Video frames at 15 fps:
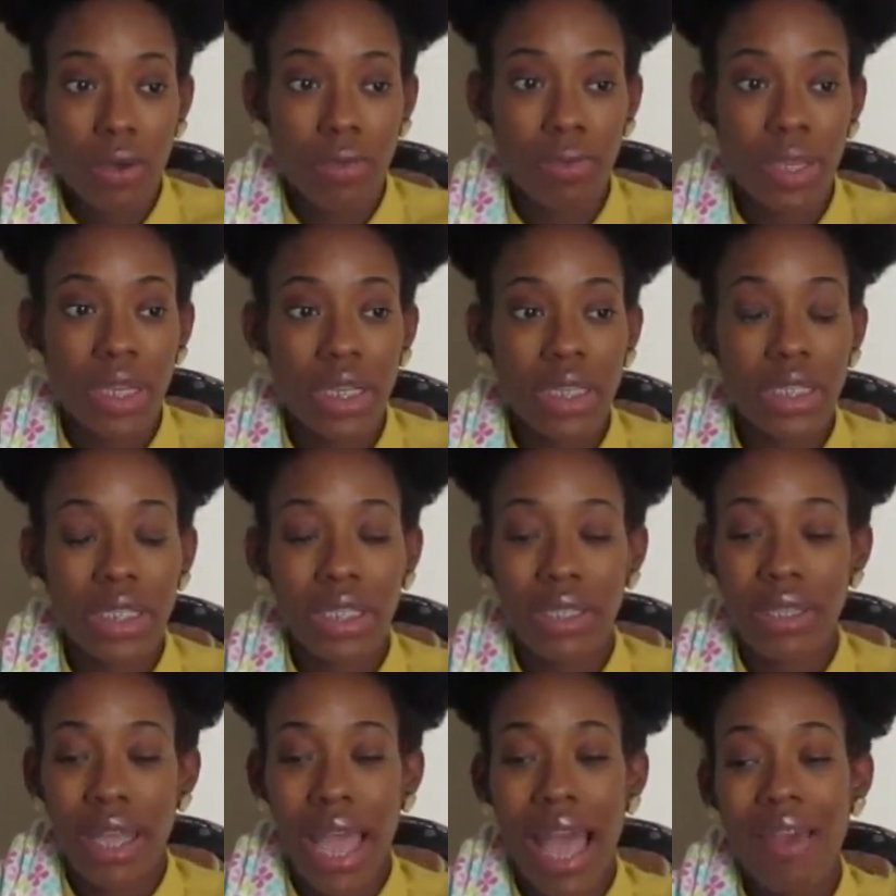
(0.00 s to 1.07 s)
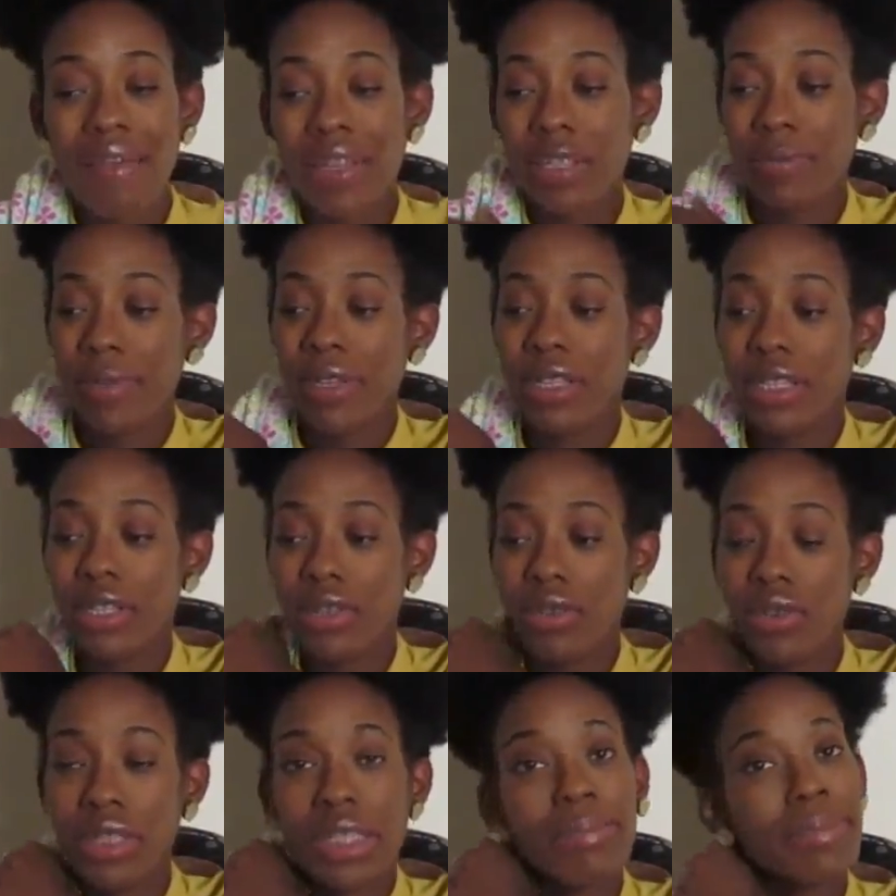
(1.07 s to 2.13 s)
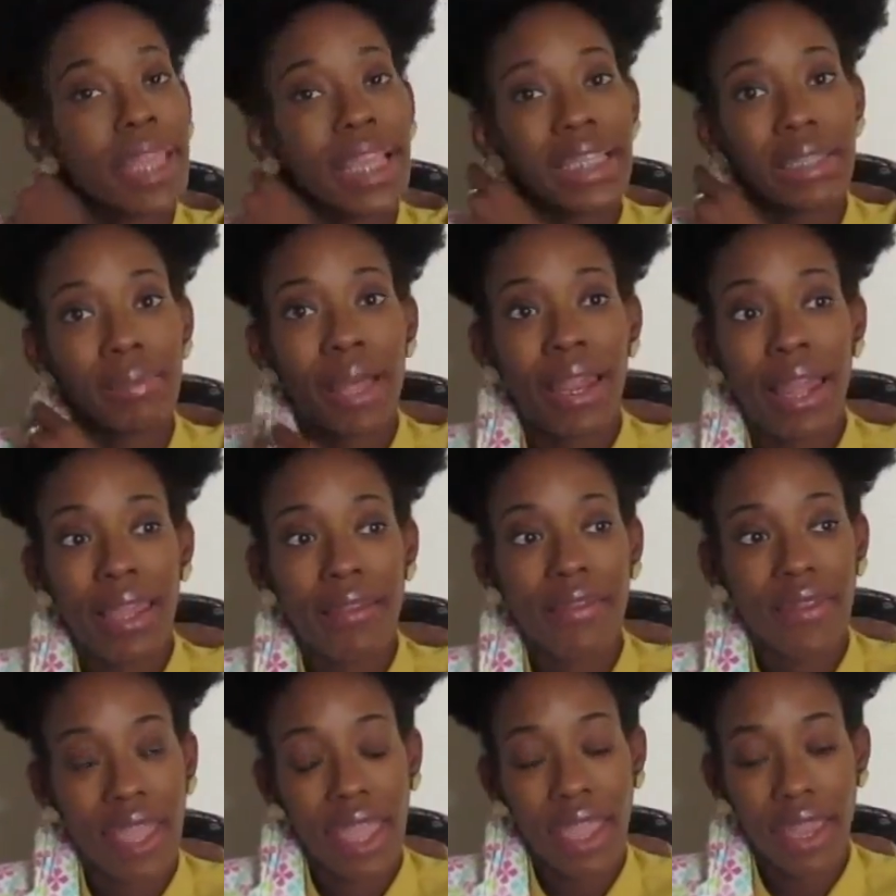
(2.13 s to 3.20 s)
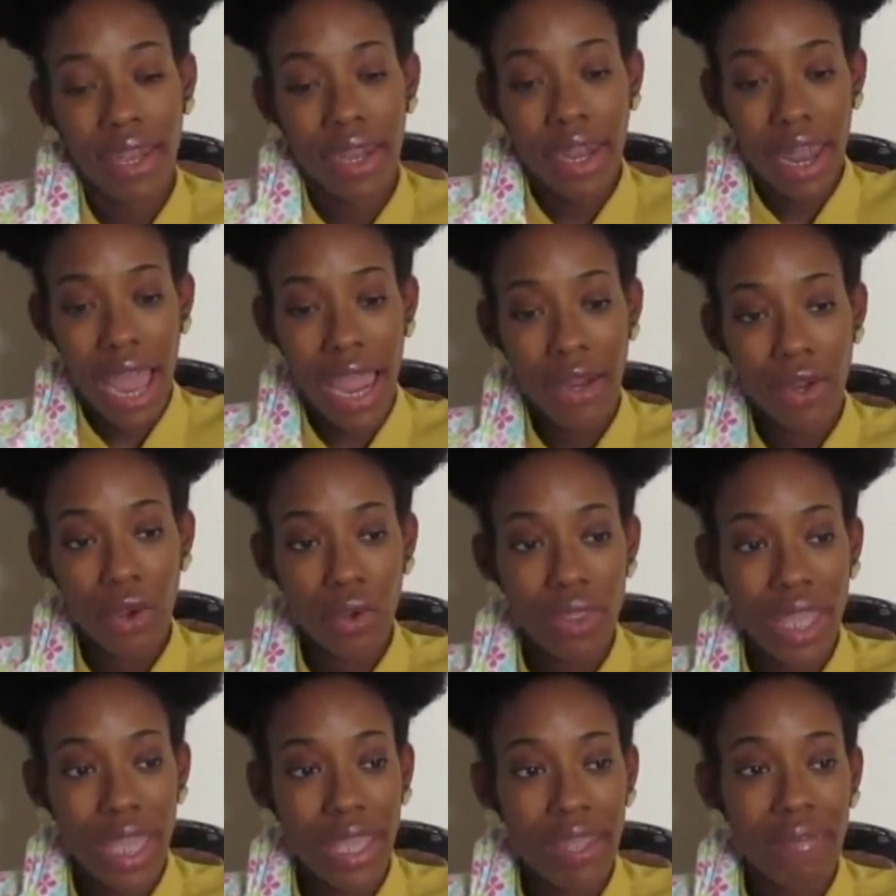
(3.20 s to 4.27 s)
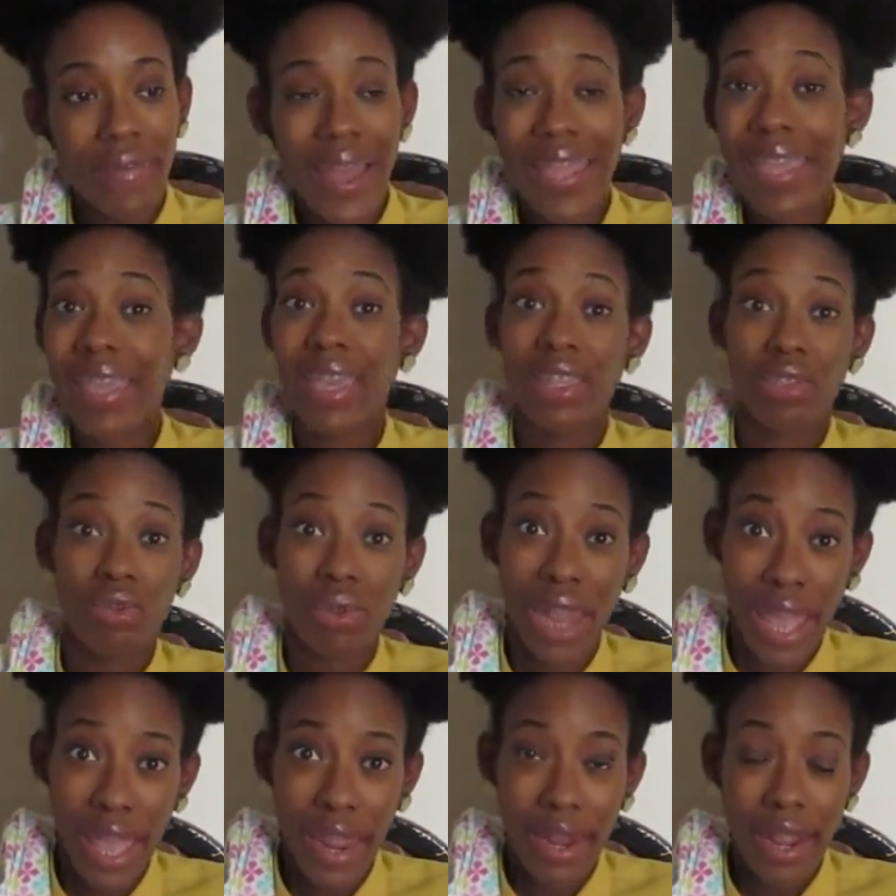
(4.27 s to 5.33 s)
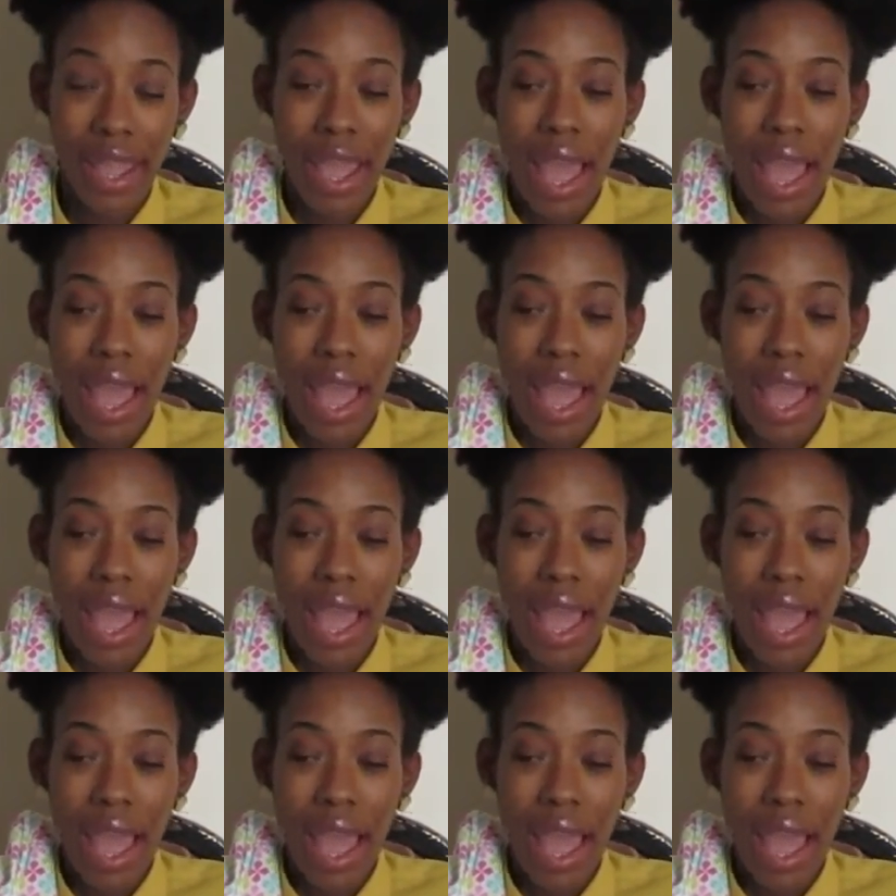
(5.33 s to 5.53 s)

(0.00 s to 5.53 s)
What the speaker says: because I've experienced, some things in my life, and I know that if I can get through that,